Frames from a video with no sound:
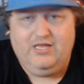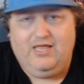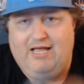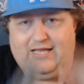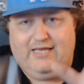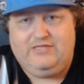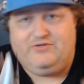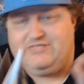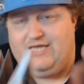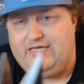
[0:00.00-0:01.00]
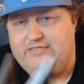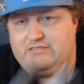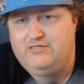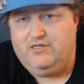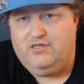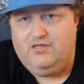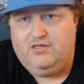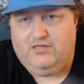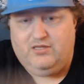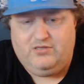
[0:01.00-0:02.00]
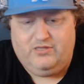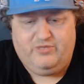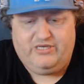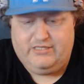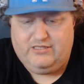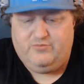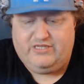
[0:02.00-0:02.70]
got a little taste. Let me get